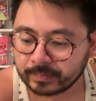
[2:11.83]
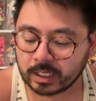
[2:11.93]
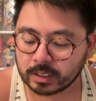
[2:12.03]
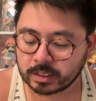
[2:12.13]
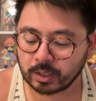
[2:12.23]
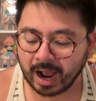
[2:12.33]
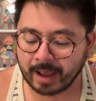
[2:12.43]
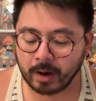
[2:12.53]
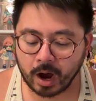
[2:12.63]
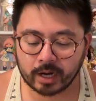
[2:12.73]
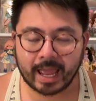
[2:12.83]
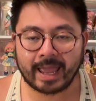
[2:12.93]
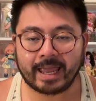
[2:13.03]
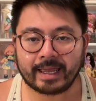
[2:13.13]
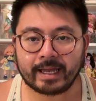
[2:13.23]
So I bought
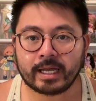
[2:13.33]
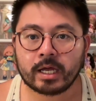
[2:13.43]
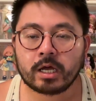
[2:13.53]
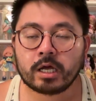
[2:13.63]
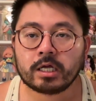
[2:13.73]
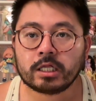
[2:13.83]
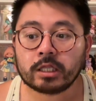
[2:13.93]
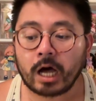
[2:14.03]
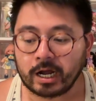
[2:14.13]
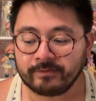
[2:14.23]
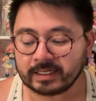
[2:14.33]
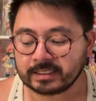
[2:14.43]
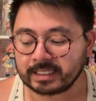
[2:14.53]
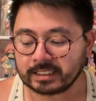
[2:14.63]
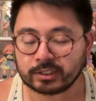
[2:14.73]
a lot of
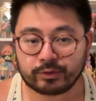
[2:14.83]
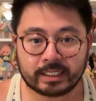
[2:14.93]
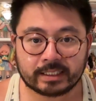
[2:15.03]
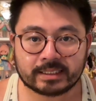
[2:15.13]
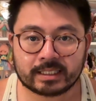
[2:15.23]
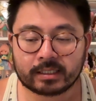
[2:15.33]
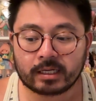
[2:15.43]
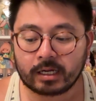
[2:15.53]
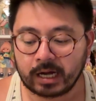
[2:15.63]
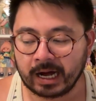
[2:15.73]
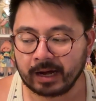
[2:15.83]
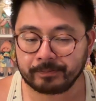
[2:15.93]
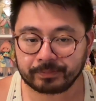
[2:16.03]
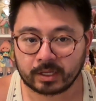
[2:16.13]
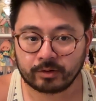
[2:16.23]
accessories
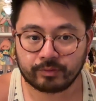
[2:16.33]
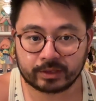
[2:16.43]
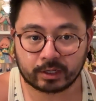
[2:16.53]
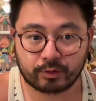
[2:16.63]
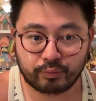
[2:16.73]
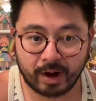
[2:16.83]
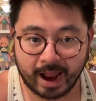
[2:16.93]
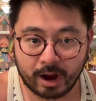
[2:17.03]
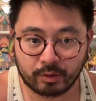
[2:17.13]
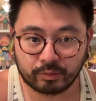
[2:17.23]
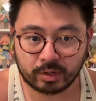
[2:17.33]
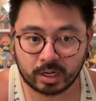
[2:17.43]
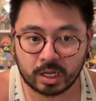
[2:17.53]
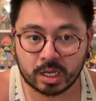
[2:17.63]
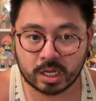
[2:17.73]
with the crown
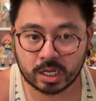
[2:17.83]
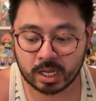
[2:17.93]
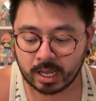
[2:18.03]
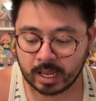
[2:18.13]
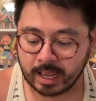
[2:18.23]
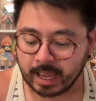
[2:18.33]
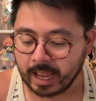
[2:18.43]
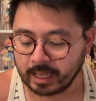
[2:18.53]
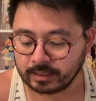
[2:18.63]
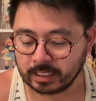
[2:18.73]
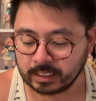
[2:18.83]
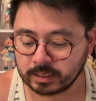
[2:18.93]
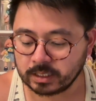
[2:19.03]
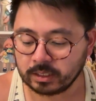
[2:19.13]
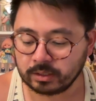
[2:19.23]
and these
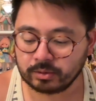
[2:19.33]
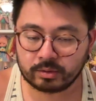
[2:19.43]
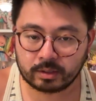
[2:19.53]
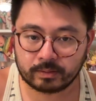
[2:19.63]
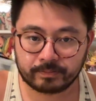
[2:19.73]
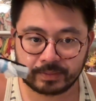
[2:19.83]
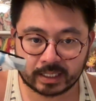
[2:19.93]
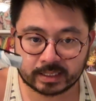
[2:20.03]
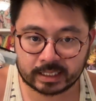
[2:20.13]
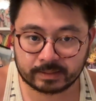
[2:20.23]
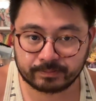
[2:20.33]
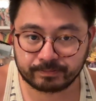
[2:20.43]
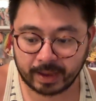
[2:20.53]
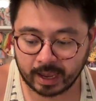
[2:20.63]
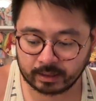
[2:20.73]
two pixie
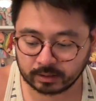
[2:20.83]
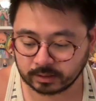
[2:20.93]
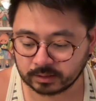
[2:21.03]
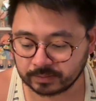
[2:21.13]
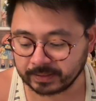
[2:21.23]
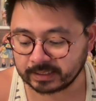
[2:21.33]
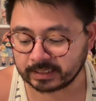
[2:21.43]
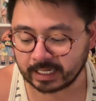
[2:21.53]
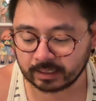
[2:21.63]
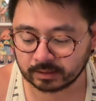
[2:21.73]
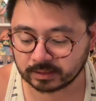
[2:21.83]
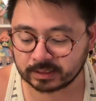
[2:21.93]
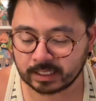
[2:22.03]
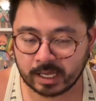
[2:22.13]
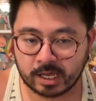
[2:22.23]

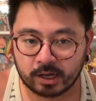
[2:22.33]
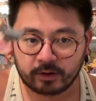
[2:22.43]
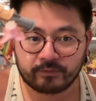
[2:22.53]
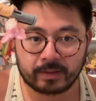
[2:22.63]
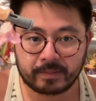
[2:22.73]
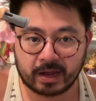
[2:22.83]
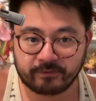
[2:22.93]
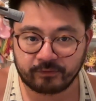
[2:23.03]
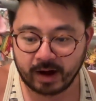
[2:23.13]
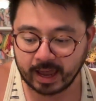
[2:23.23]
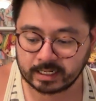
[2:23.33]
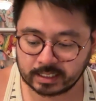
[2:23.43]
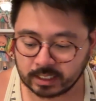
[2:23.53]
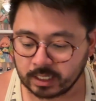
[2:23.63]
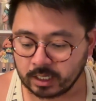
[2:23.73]
tails from my
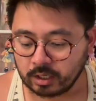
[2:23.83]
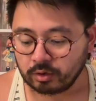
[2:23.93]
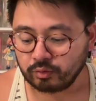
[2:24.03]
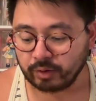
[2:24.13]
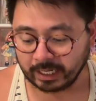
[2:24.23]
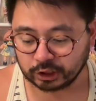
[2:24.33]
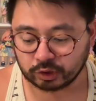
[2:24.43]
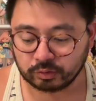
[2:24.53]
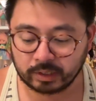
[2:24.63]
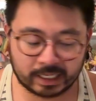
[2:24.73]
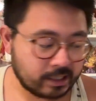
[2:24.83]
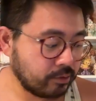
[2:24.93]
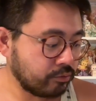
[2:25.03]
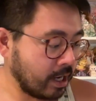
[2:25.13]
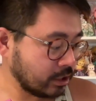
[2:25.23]
friend Rachel in
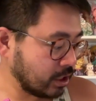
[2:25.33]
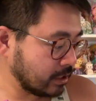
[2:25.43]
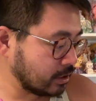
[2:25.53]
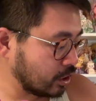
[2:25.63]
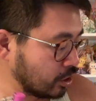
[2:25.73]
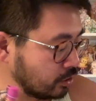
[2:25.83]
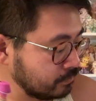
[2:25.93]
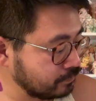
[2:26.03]
Rochester.